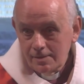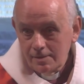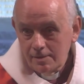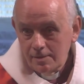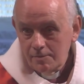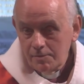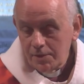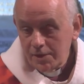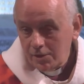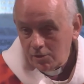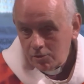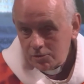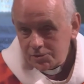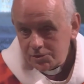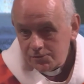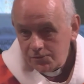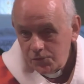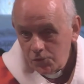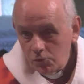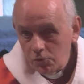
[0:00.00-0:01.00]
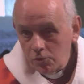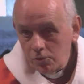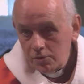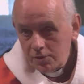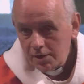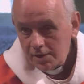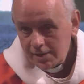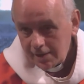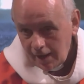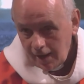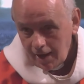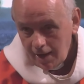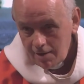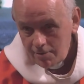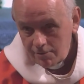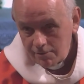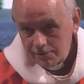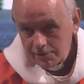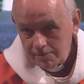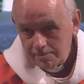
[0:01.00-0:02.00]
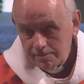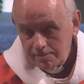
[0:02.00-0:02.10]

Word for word: because of your care of them,